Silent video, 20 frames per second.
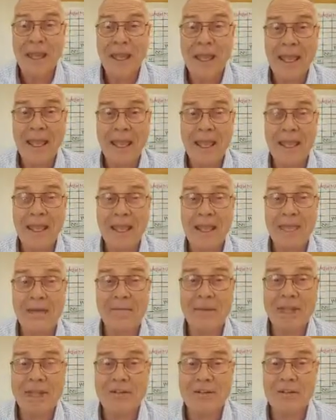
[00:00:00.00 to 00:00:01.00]

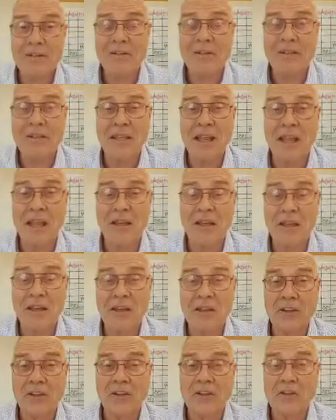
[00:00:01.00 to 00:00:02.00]
and make certain
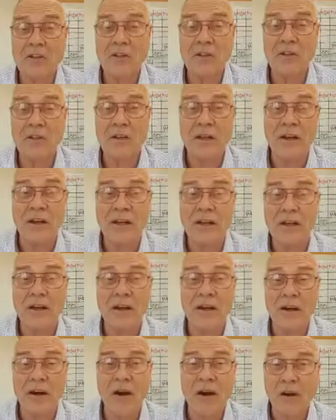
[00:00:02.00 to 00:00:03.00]
that you're doing
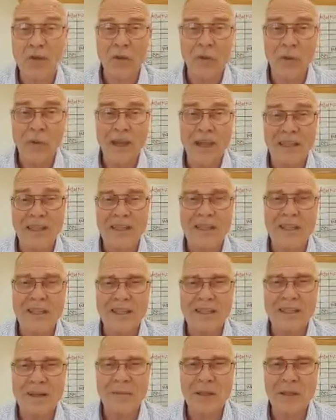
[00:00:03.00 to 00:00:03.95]
all the right things.